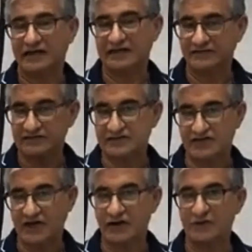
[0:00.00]
give us a
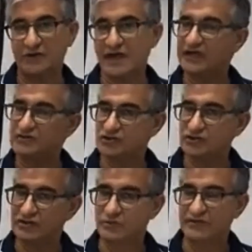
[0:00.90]
go and
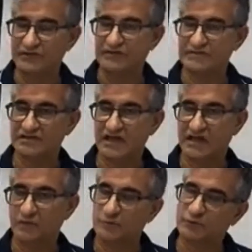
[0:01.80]
journey with us,
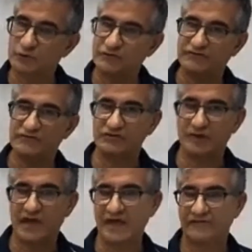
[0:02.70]
and we'll prove to
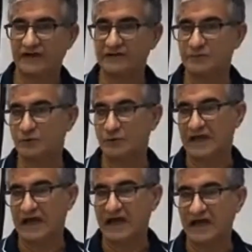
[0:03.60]
you how valuable we
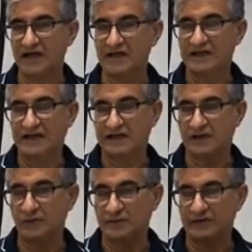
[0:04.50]
are in
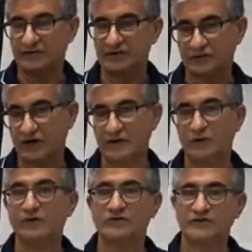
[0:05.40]
helping you create
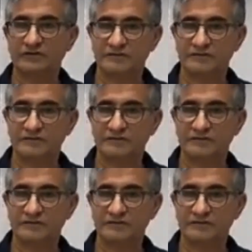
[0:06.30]
wealth.